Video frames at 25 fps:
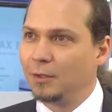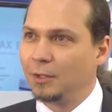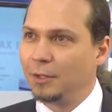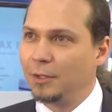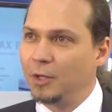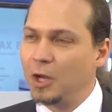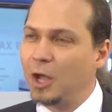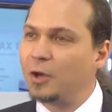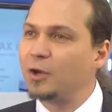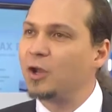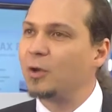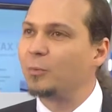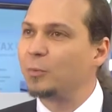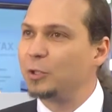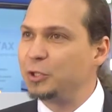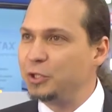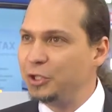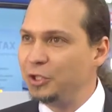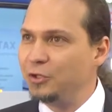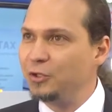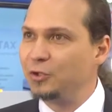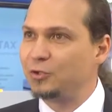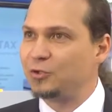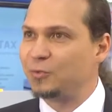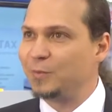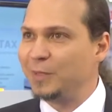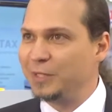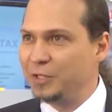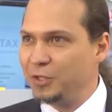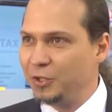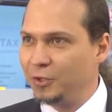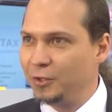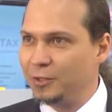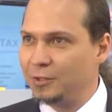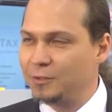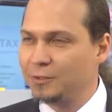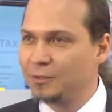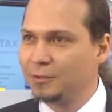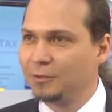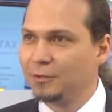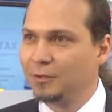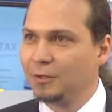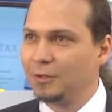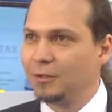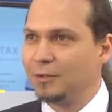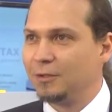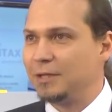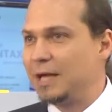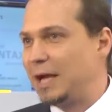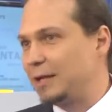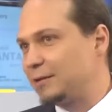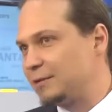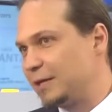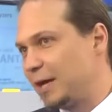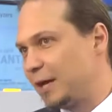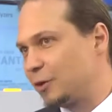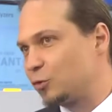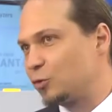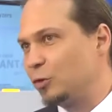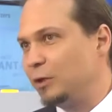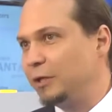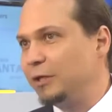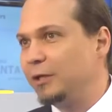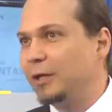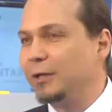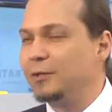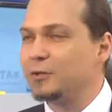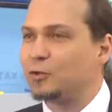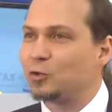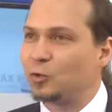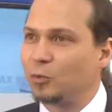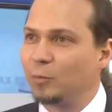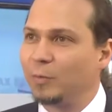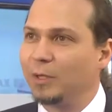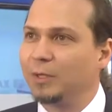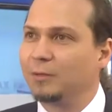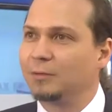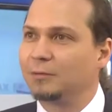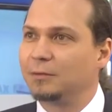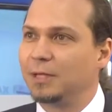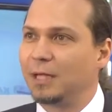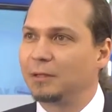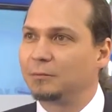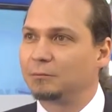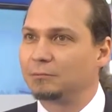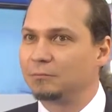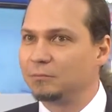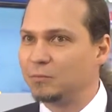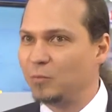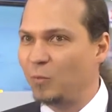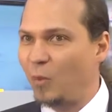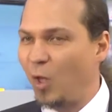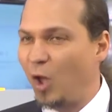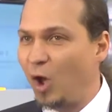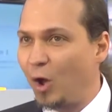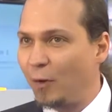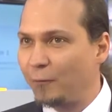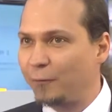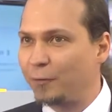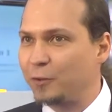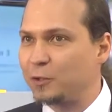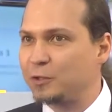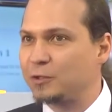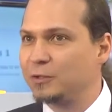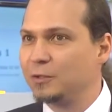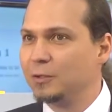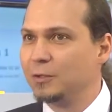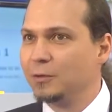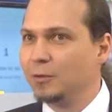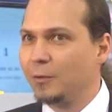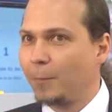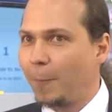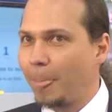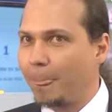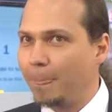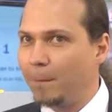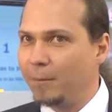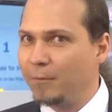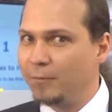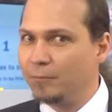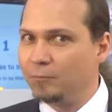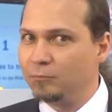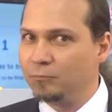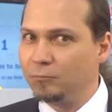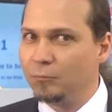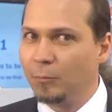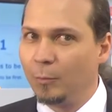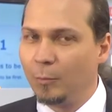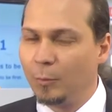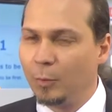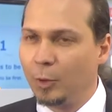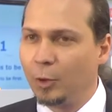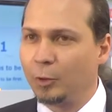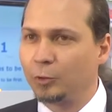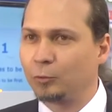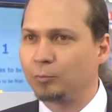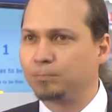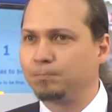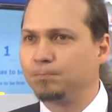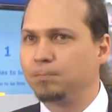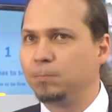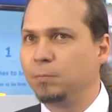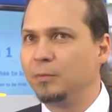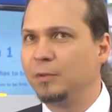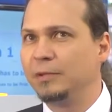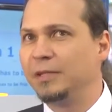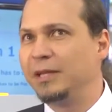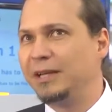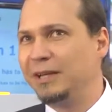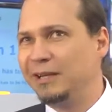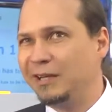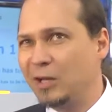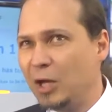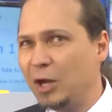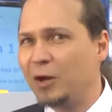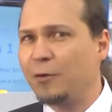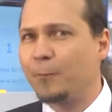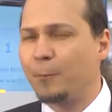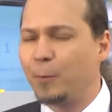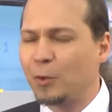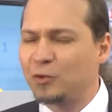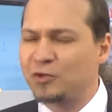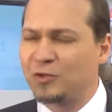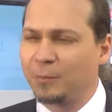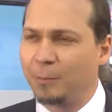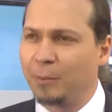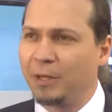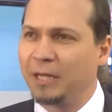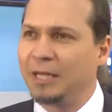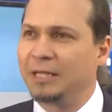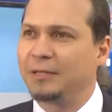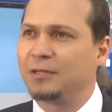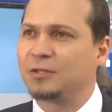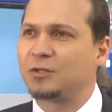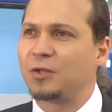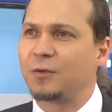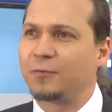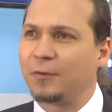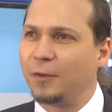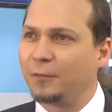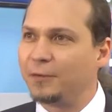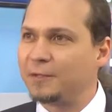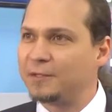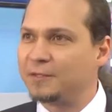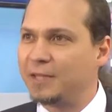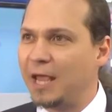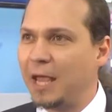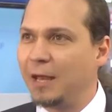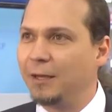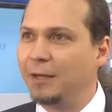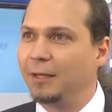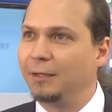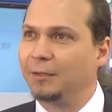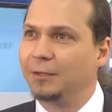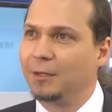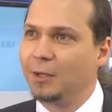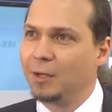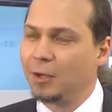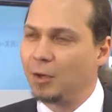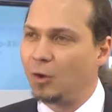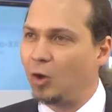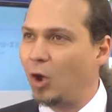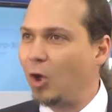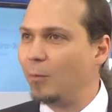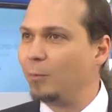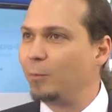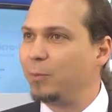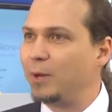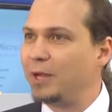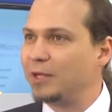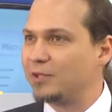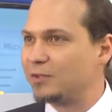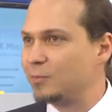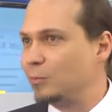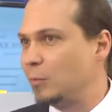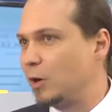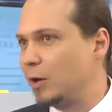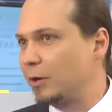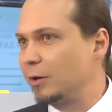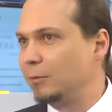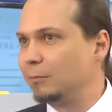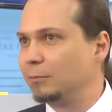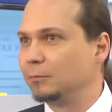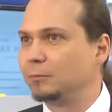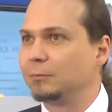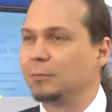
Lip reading: non-homogeneous materials, that's actually the instrument that offers a lot of possibilities of understanding complex modern